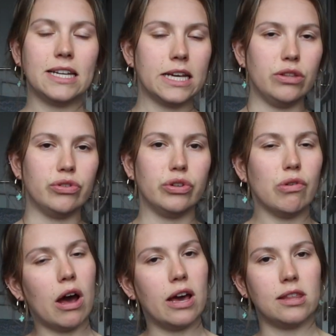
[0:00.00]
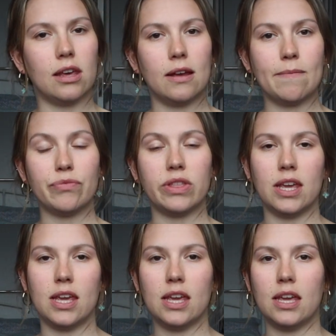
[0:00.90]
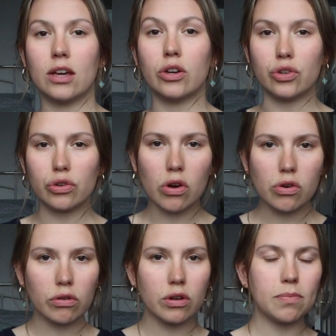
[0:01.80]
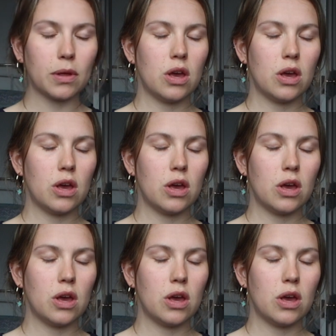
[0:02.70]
into either the control group,